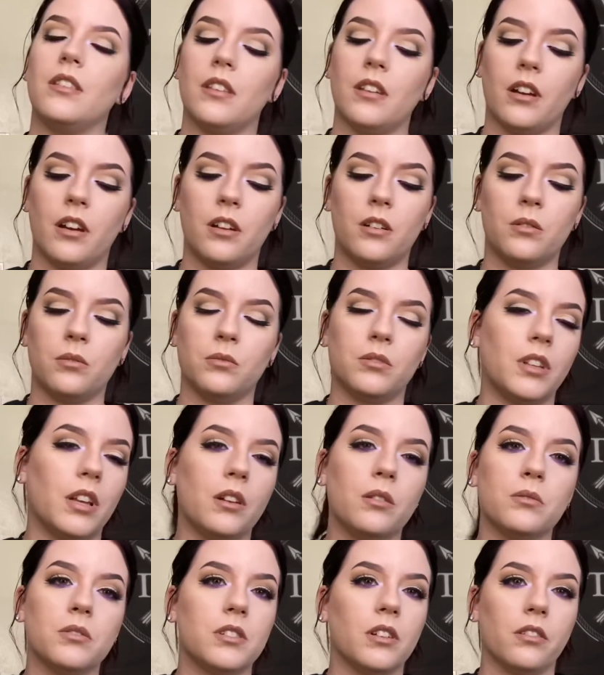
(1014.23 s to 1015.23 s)
I don't, they
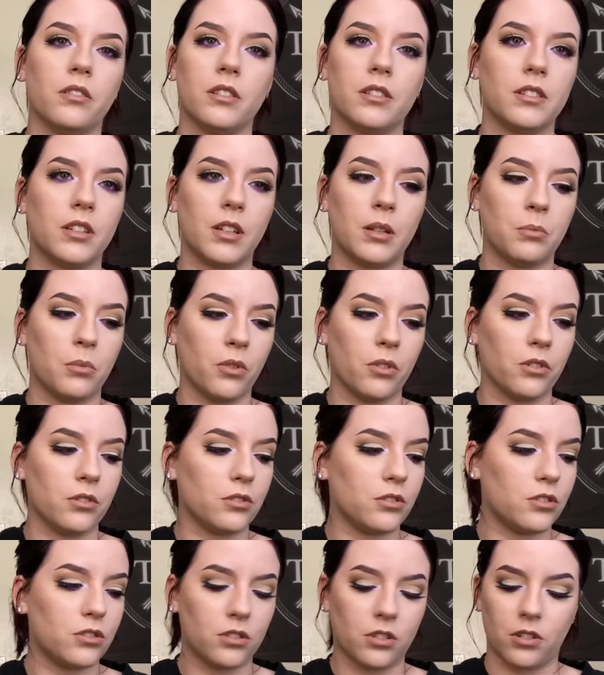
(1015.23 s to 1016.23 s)
don't sell this anymore.
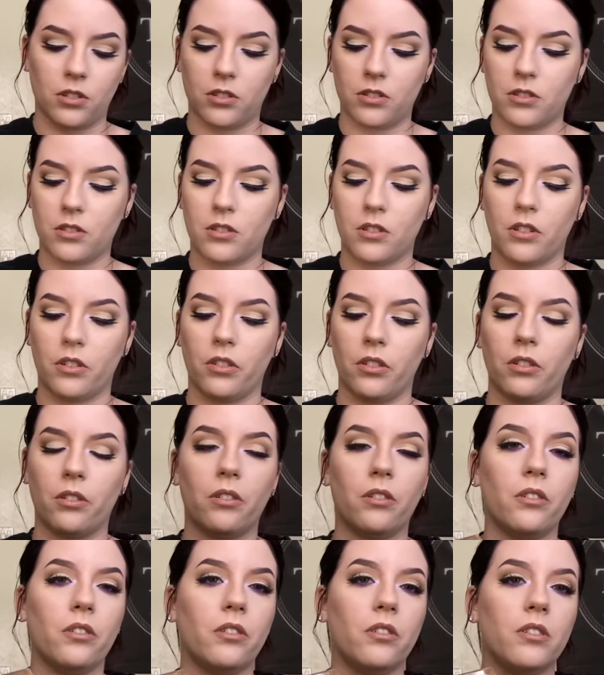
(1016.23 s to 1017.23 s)
It's just a
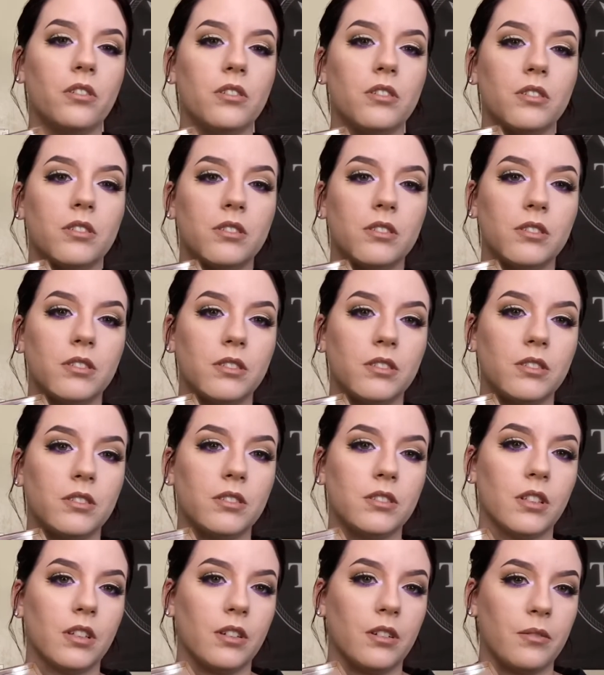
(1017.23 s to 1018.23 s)
little,
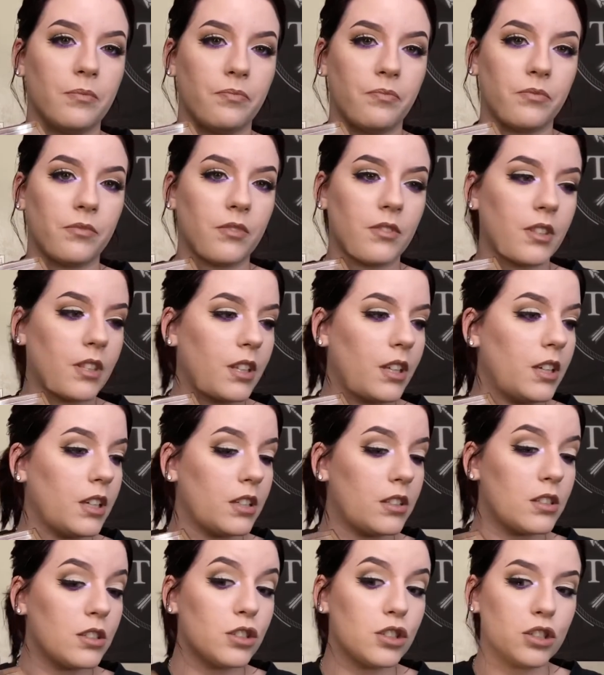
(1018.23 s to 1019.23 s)
um,
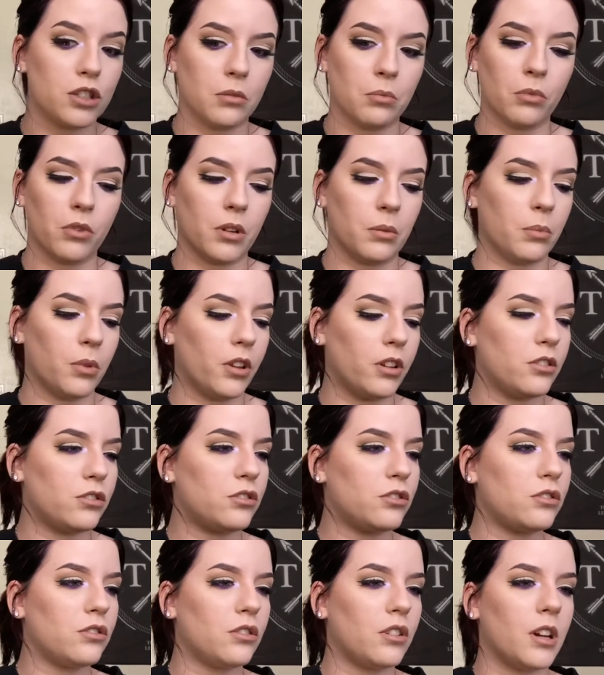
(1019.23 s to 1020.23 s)
it's a shimmery blush.
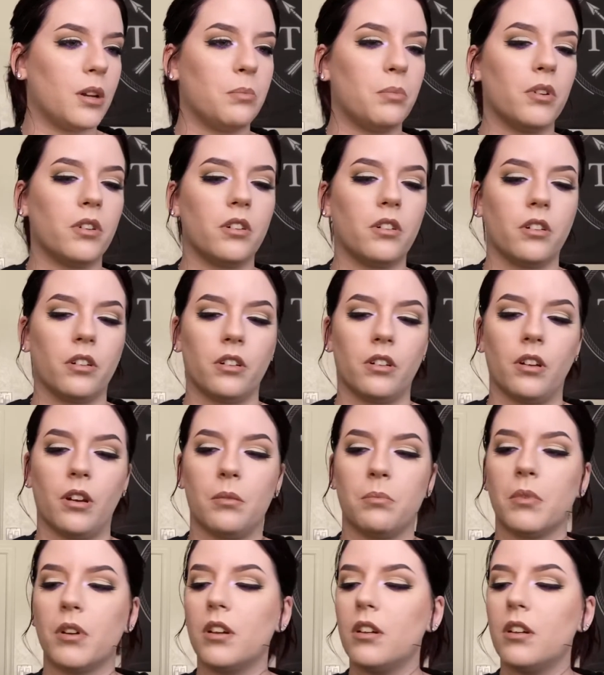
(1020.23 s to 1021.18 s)
I put it on top.